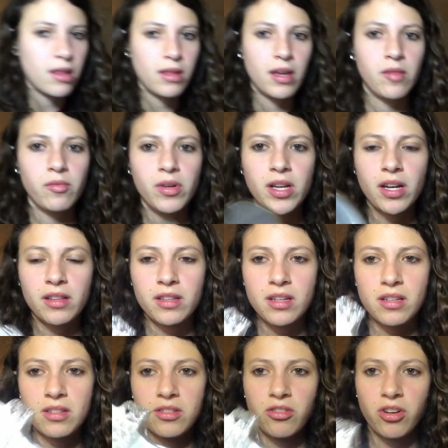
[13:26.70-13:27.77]
And then we got
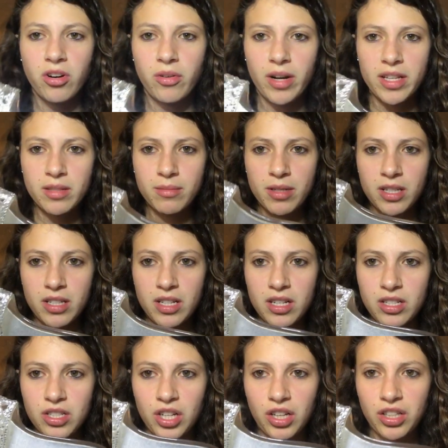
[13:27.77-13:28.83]
these Stuart Weitzman
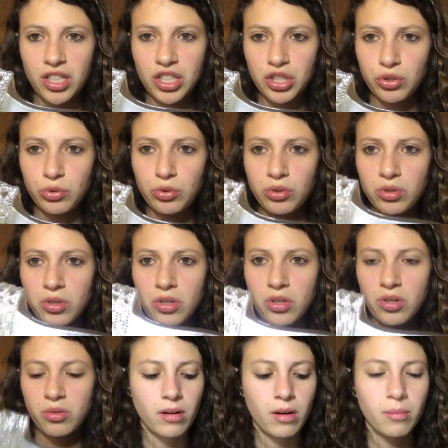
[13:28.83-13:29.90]
jelly shoes.
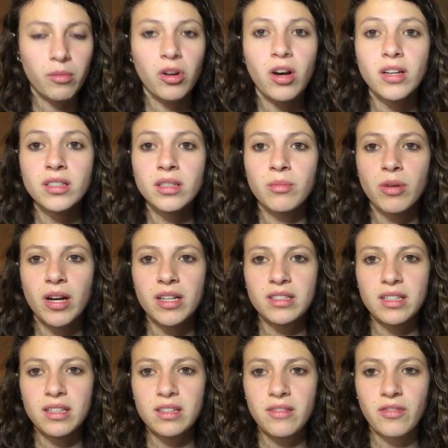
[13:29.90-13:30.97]
I'm not
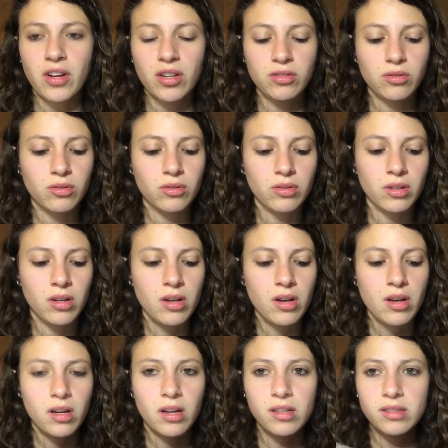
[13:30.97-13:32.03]
surprised these have not sold
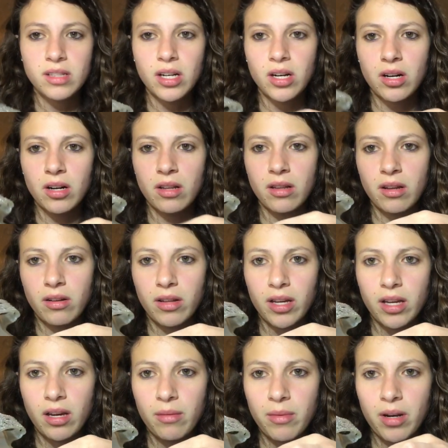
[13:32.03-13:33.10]
because they're
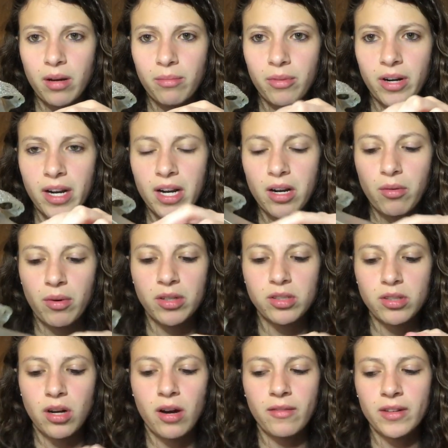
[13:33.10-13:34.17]
like coming up right here,
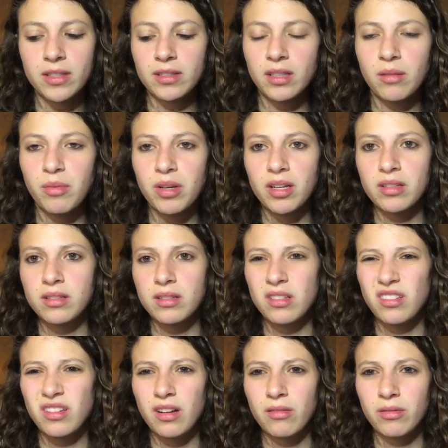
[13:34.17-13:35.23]
which obviously because
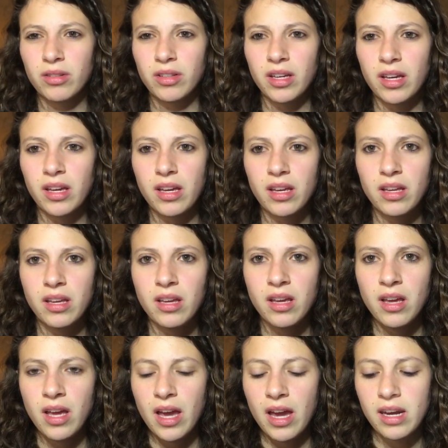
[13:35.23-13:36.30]
not really
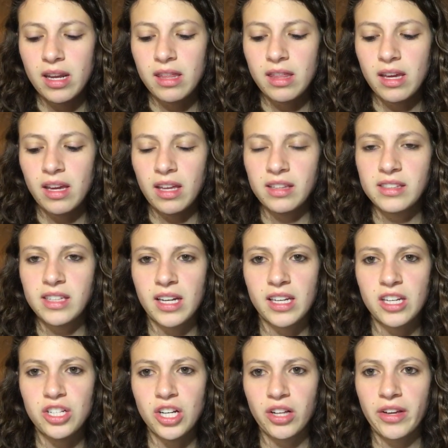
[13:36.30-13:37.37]
anything can
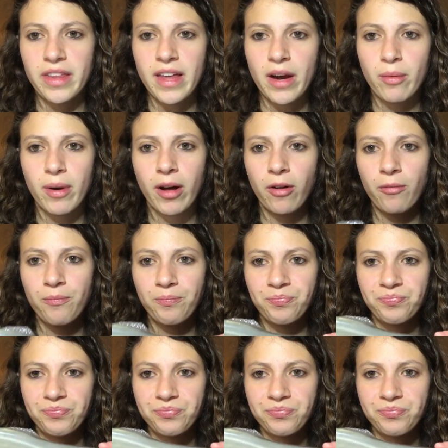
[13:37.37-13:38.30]
stick to jelly that well.